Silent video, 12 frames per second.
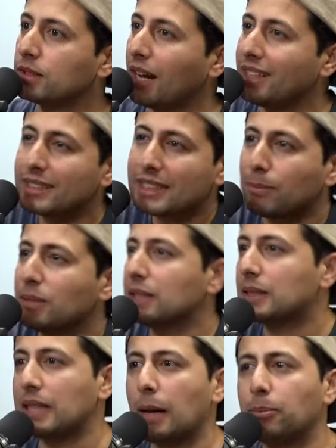I just kept it
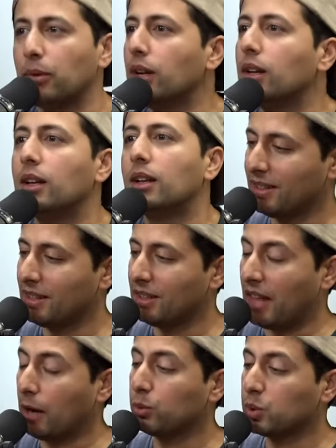separate.
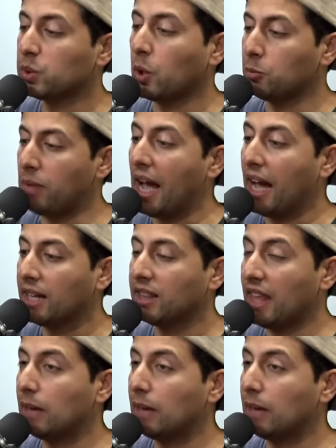That was so bad.